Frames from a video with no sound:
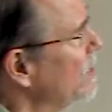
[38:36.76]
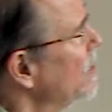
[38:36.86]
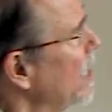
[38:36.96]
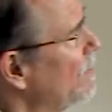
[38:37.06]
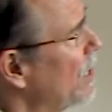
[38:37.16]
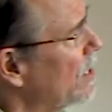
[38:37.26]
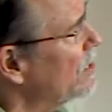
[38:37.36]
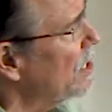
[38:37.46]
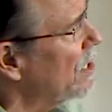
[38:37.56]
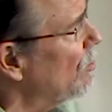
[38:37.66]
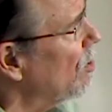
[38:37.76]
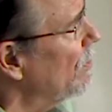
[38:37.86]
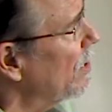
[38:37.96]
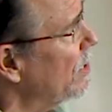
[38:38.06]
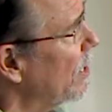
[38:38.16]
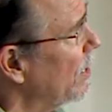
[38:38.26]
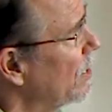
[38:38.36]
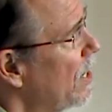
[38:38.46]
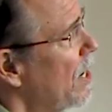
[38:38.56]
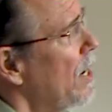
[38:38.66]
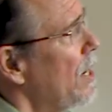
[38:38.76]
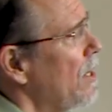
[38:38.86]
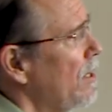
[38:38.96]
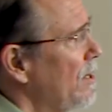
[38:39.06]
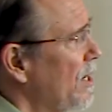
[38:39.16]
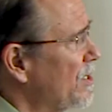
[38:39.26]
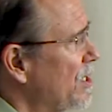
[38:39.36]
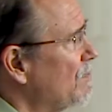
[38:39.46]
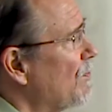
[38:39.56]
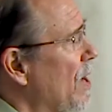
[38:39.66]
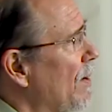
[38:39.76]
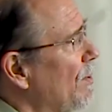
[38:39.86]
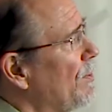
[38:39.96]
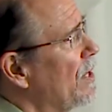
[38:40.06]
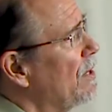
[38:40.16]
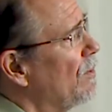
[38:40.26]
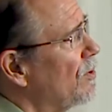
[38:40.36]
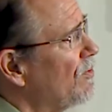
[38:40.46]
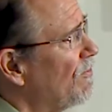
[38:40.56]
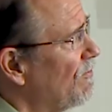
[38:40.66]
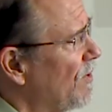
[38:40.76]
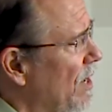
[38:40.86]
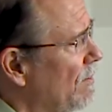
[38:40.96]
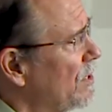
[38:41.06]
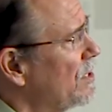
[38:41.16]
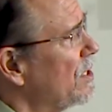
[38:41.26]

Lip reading: and time. I'm not going to say any more about that. This is probably the most famous